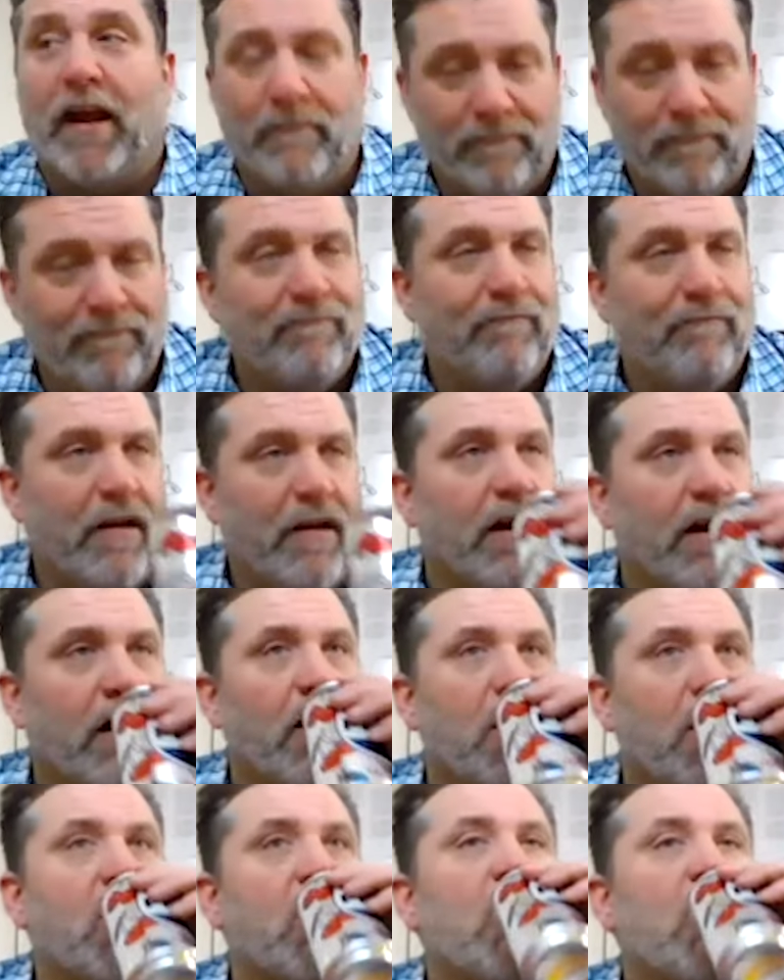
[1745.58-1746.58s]
want to lose to
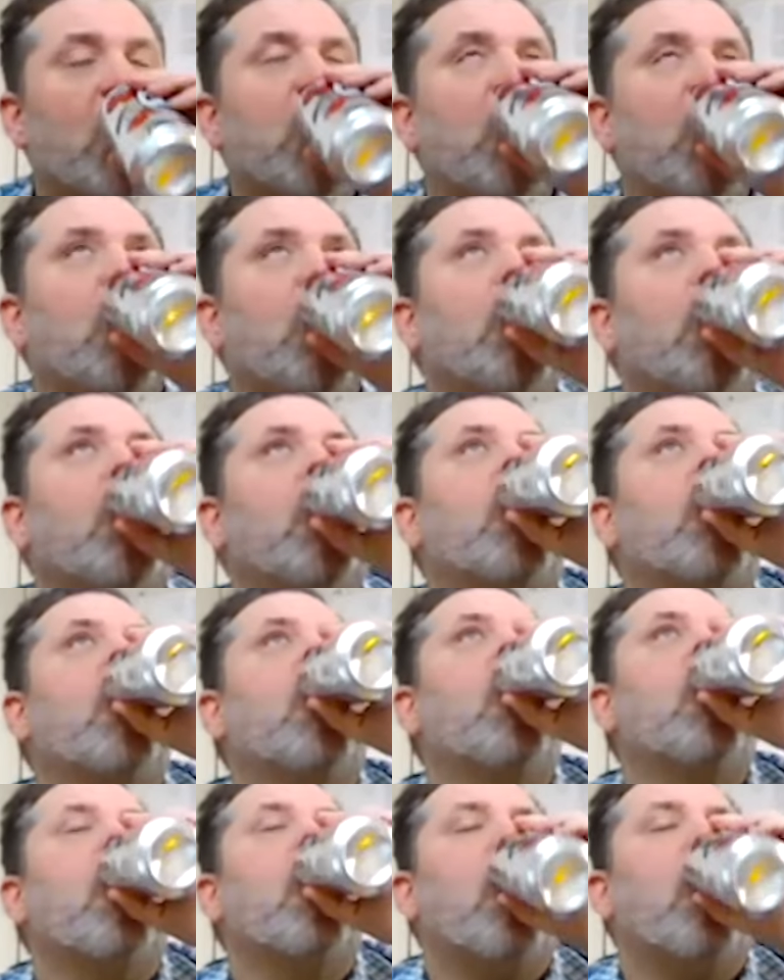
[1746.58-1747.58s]
those teams.
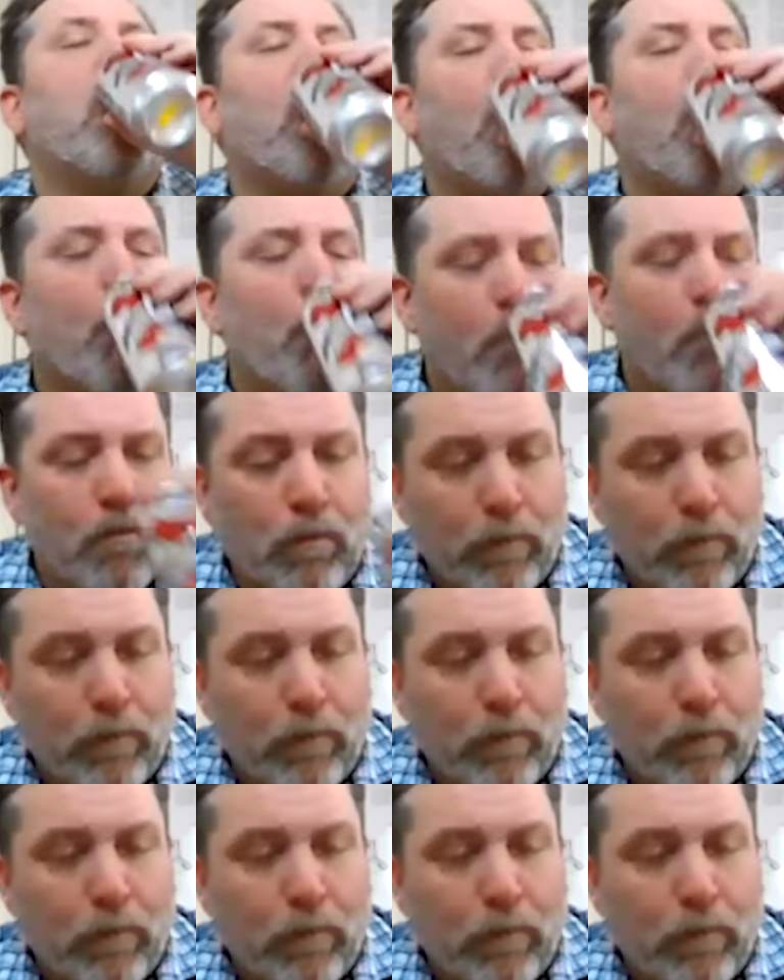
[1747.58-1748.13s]
If Minnesota